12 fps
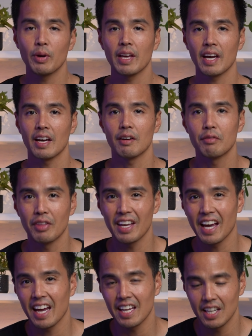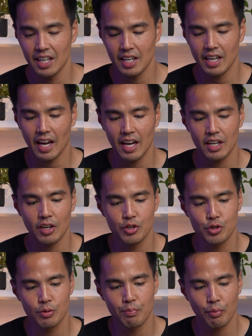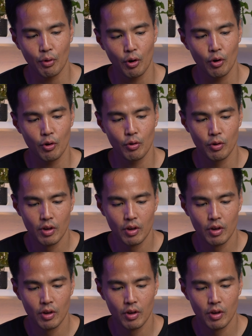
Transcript: we have the AD800 Pro.